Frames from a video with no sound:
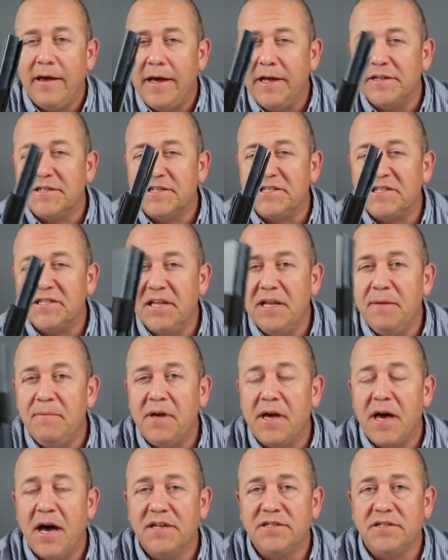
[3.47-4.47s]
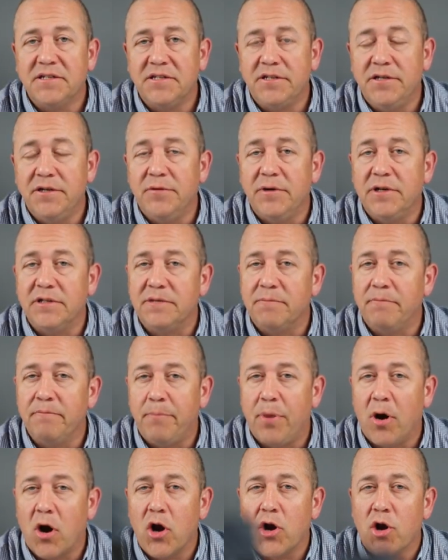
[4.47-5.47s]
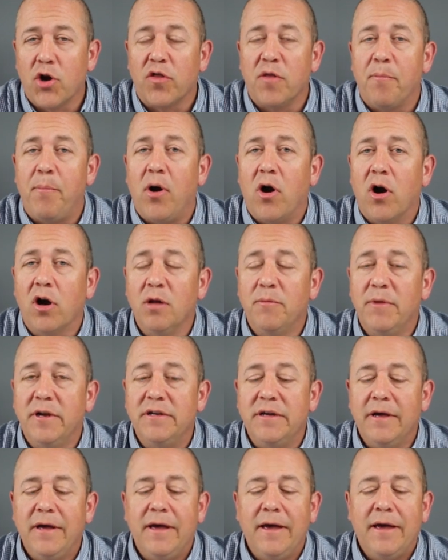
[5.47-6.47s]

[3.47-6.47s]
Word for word: It's a slim cousin to its partner, the Parliament,